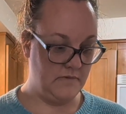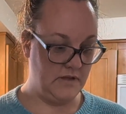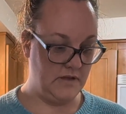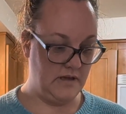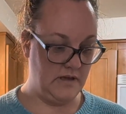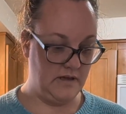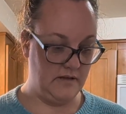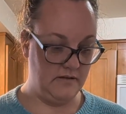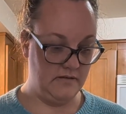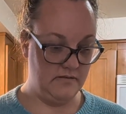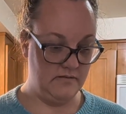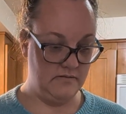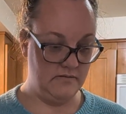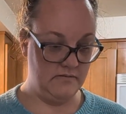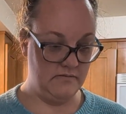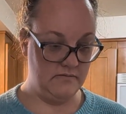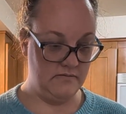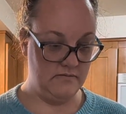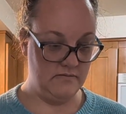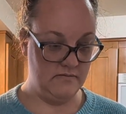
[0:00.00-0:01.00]
Okay.
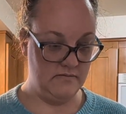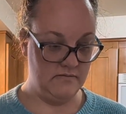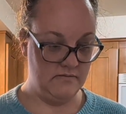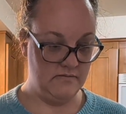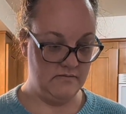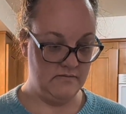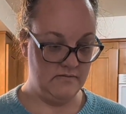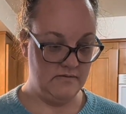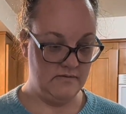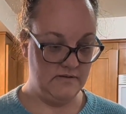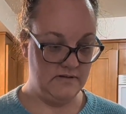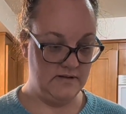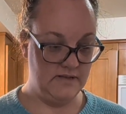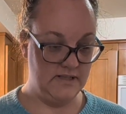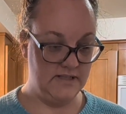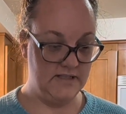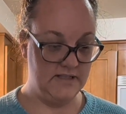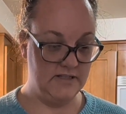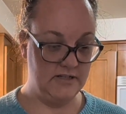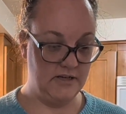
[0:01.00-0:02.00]

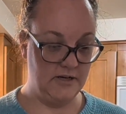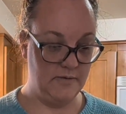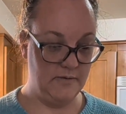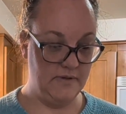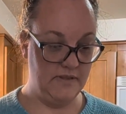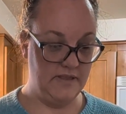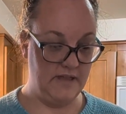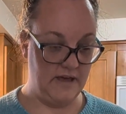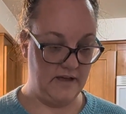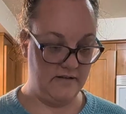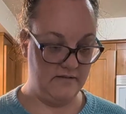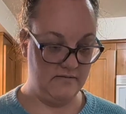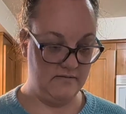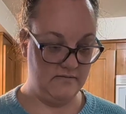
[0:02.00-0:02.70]
Let's start with that.